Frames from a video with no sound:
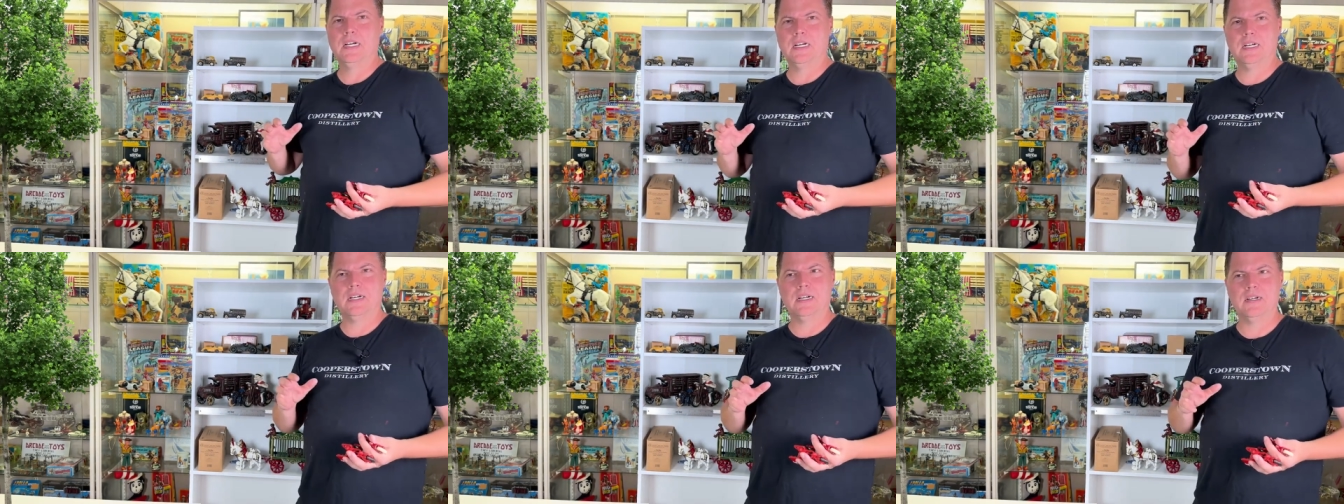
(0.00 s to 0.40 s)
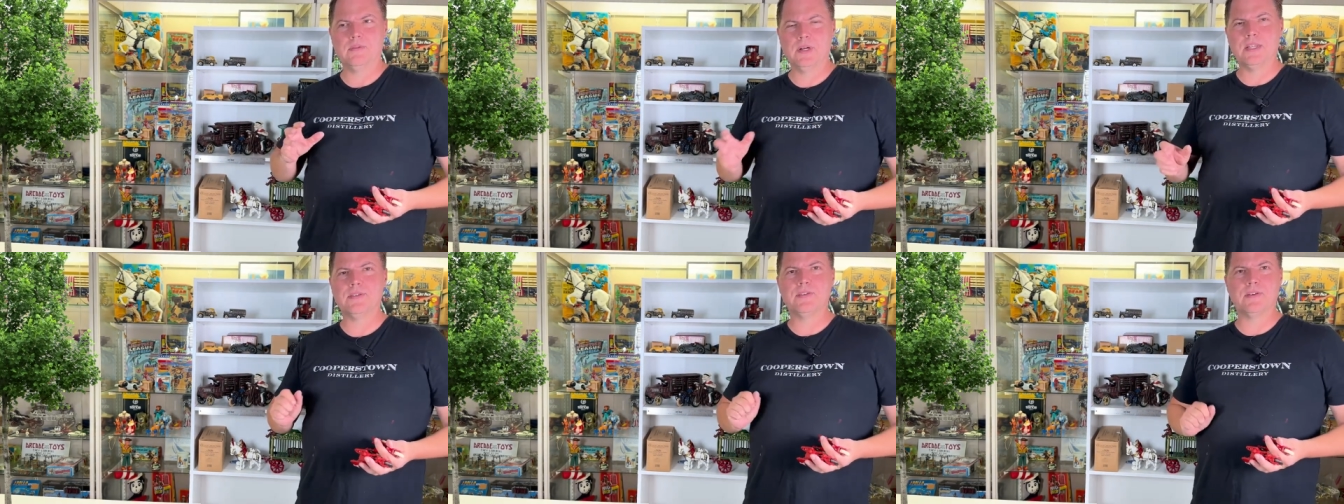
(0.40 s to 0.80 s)
uh,
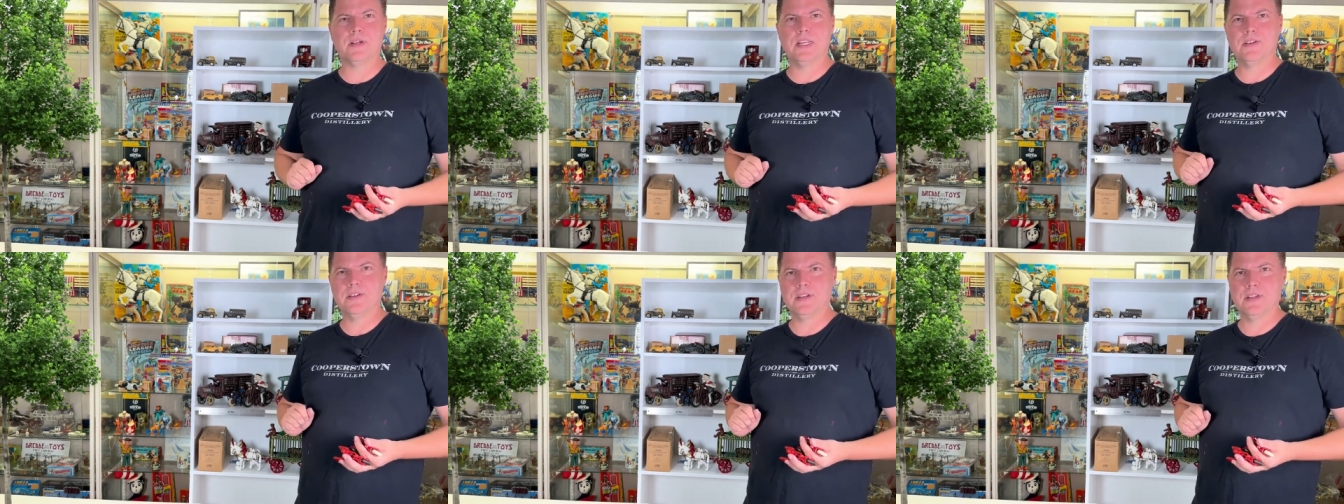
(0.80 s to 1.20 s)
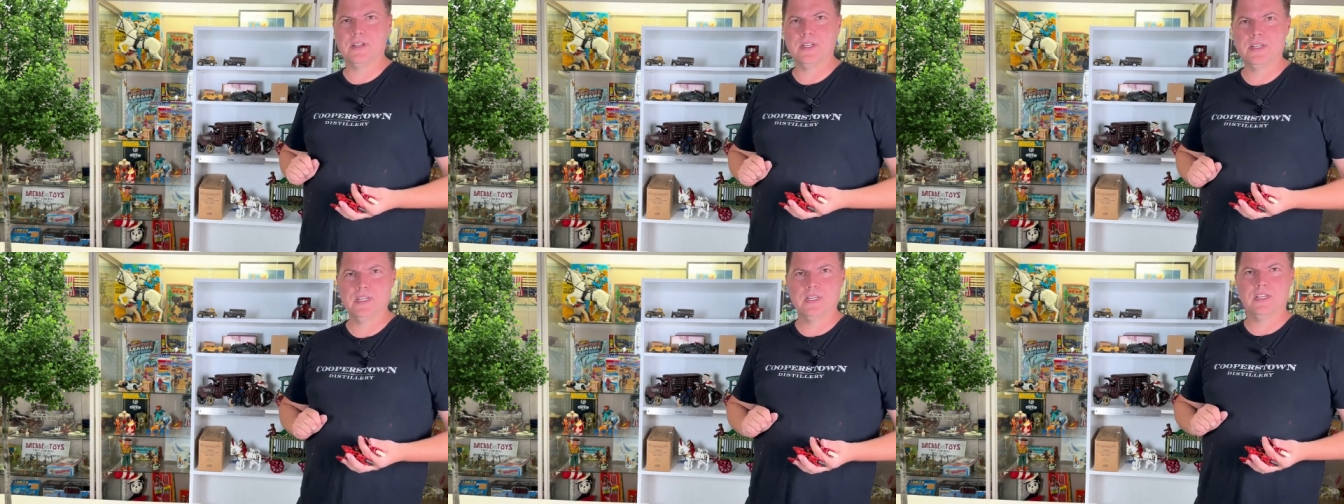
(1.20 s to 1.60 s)

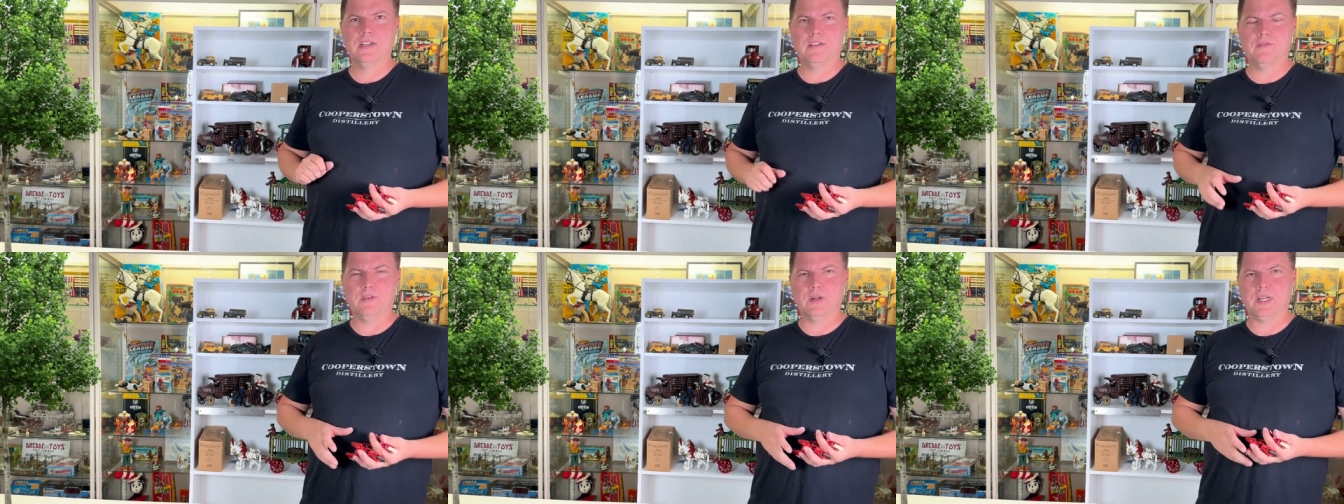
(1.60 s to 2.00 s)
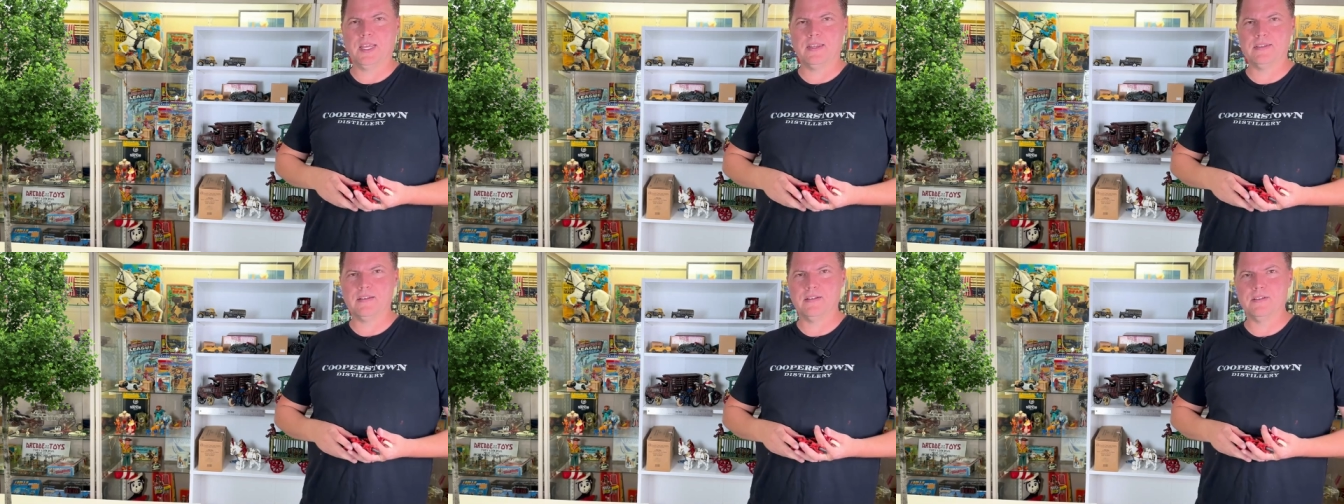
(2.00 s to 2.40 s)
restoration for
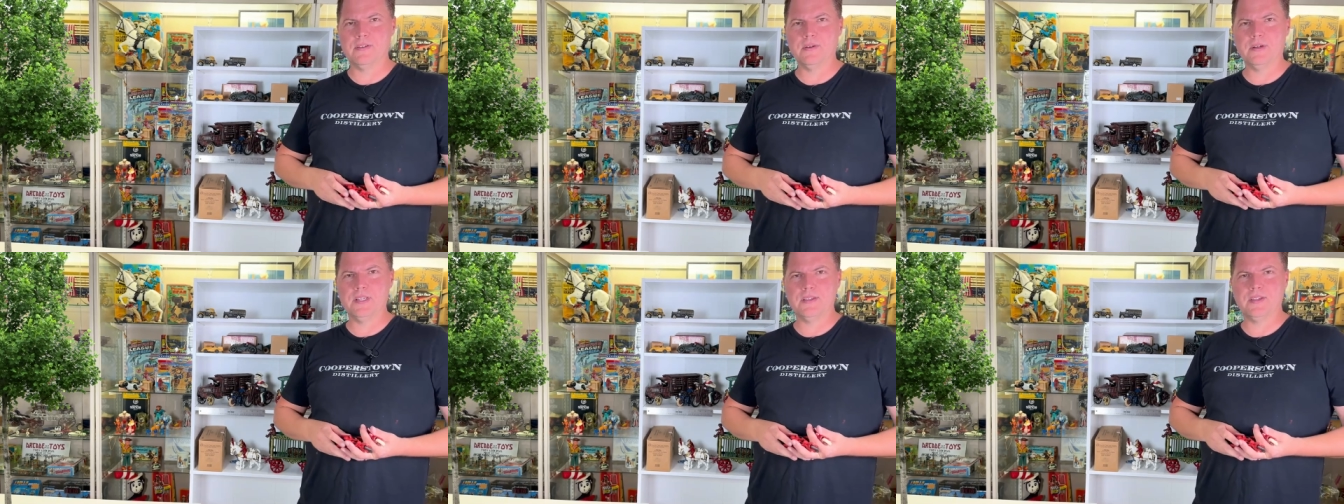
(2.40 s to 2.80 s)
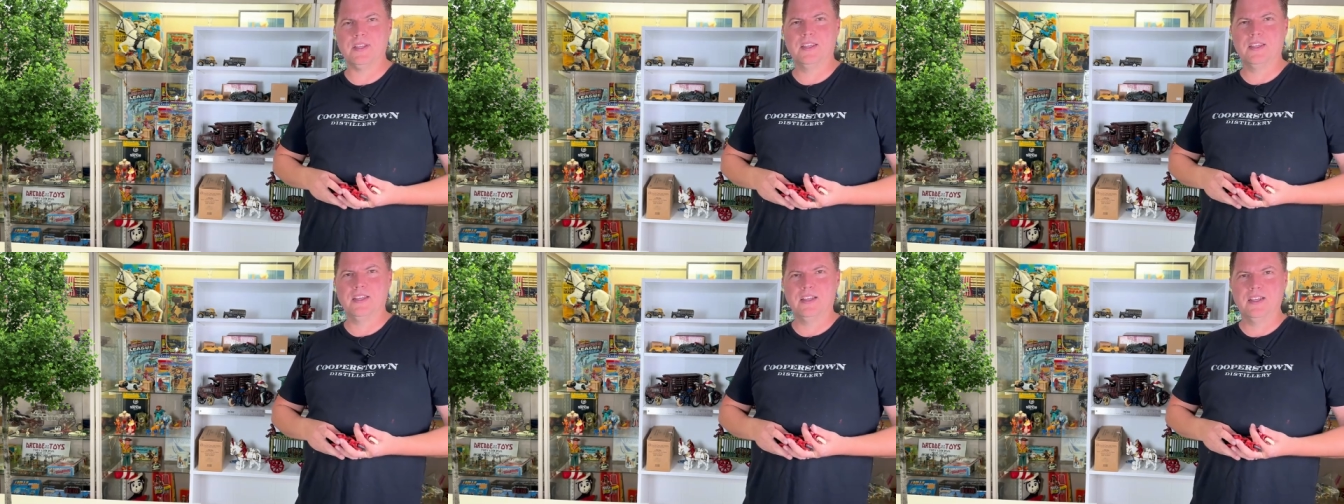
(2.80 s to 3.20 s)
cast iron toys
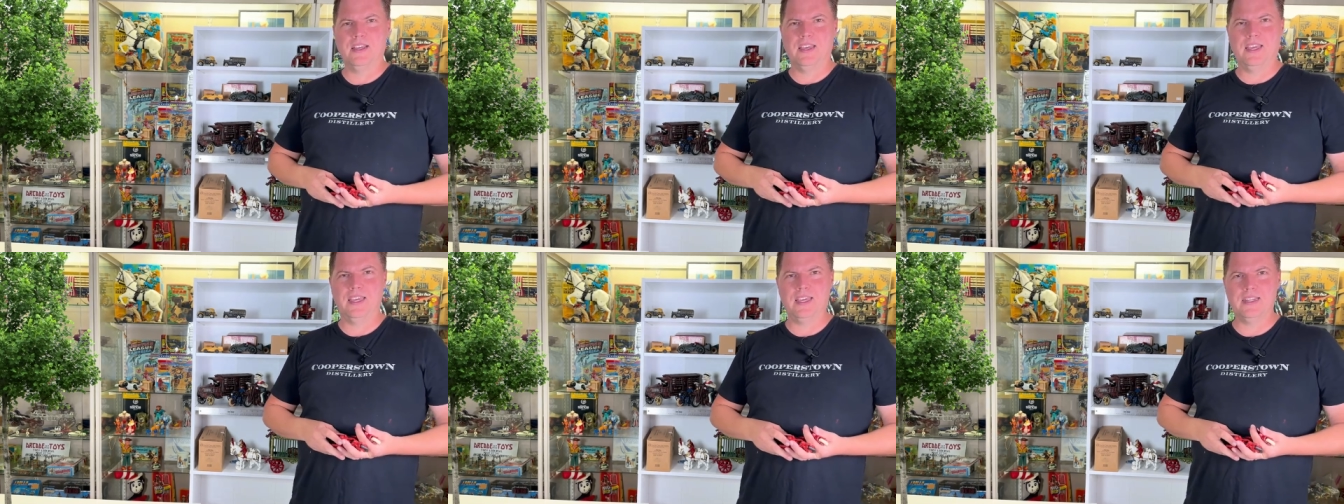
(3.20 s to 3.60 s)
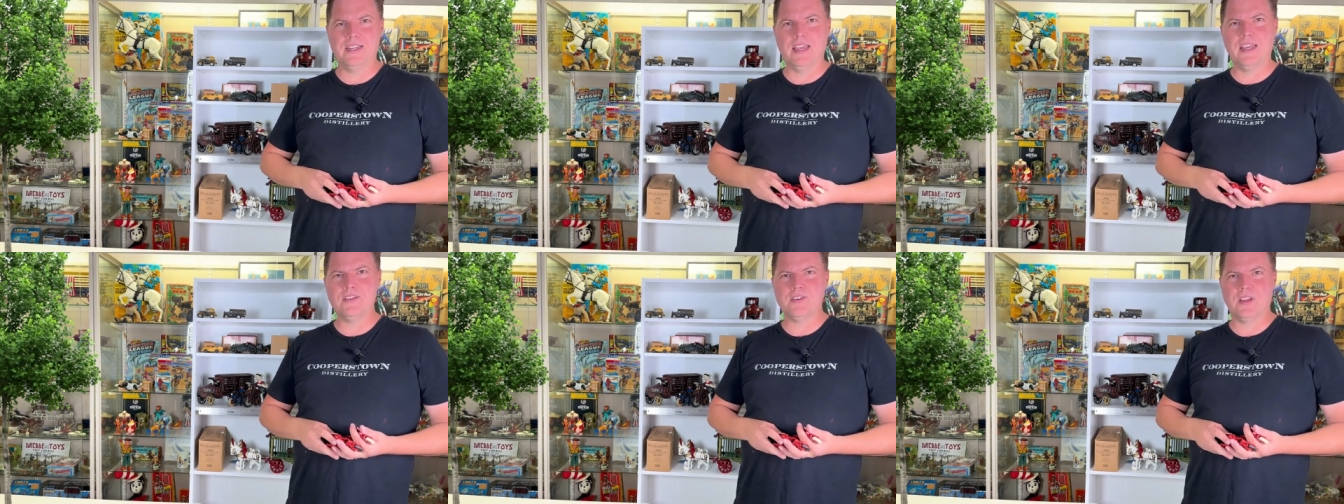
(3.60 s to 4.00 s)
and
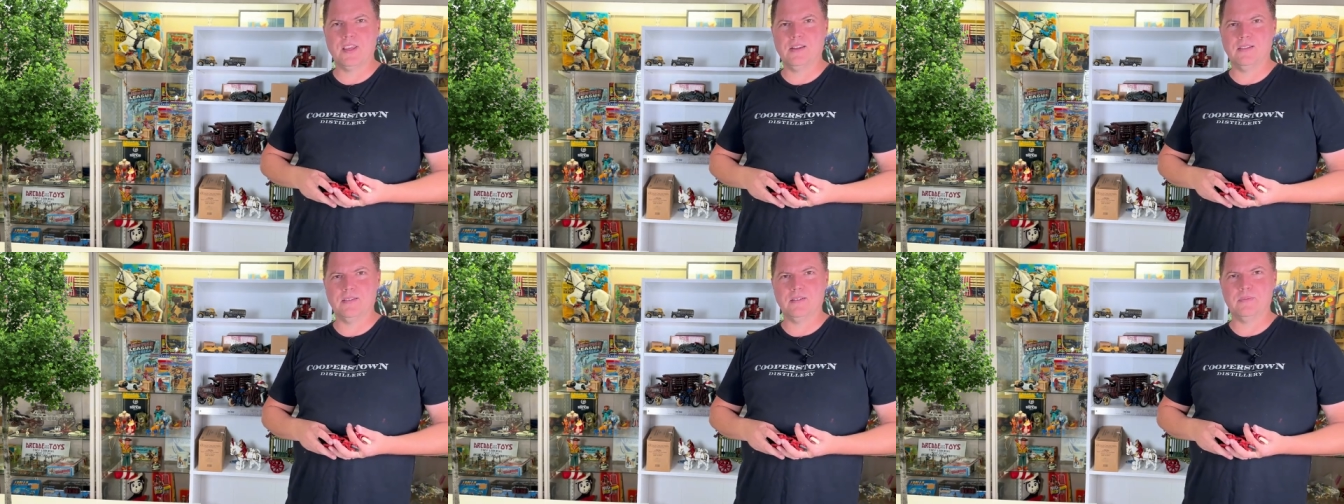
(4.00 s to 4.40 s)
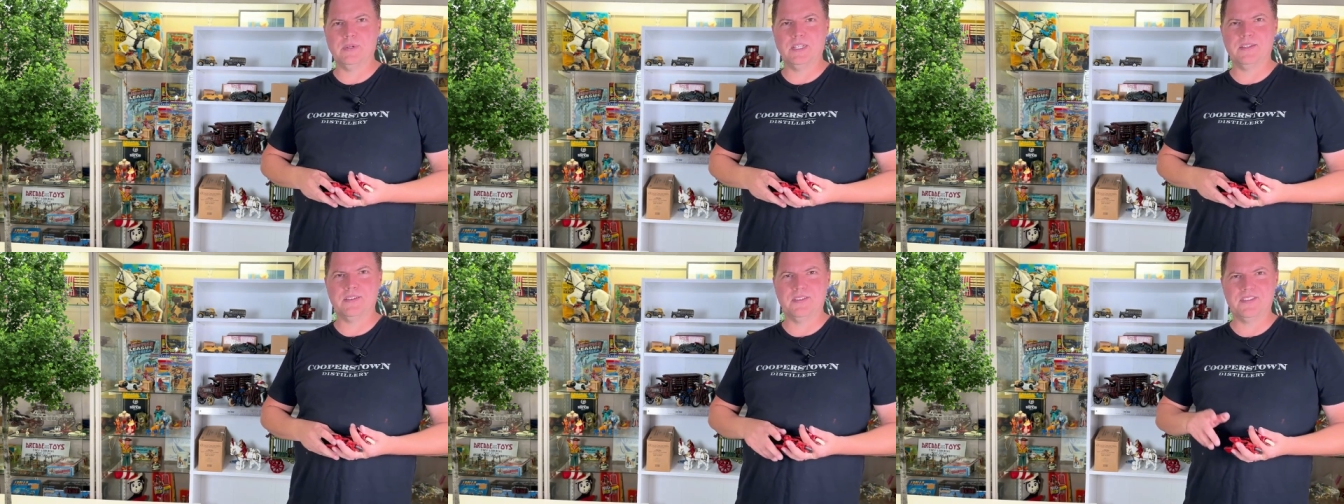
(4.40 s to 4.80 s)
educate a little
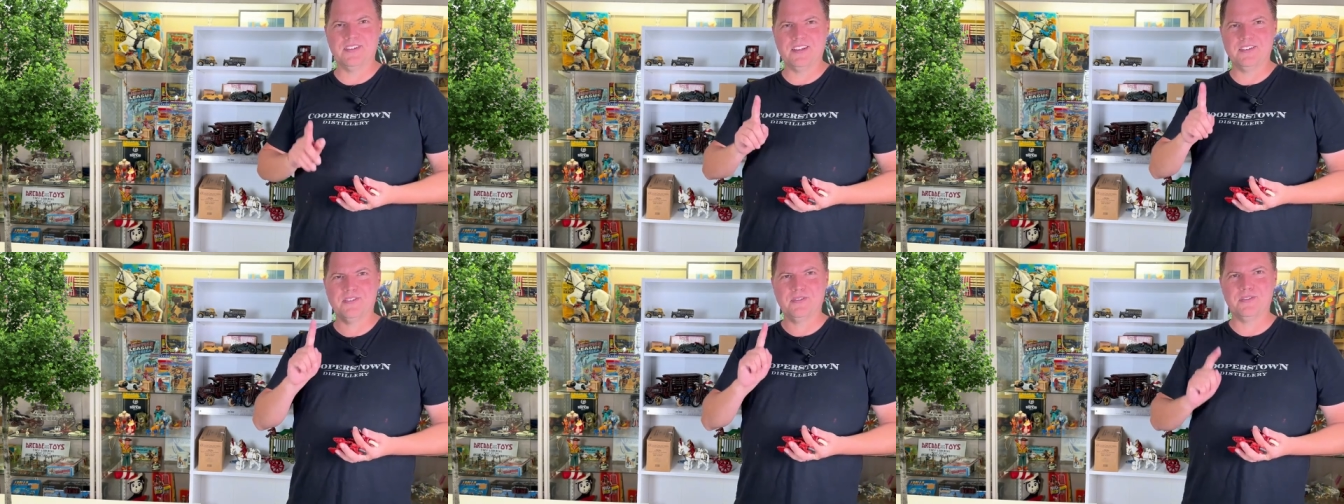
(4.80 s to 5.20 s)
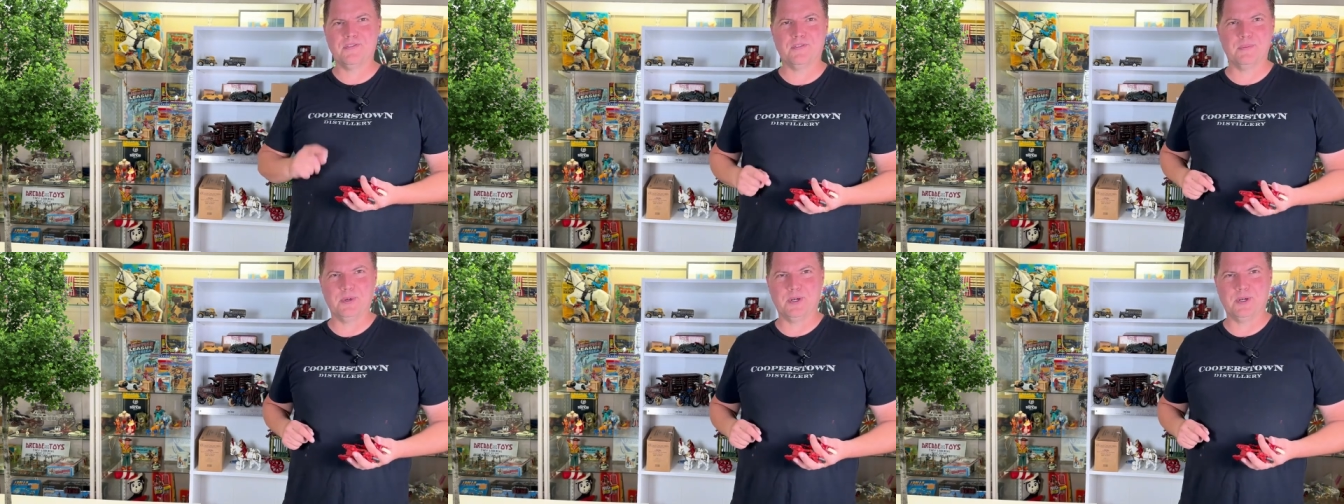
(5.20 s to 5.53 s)
bit. So stay tuned for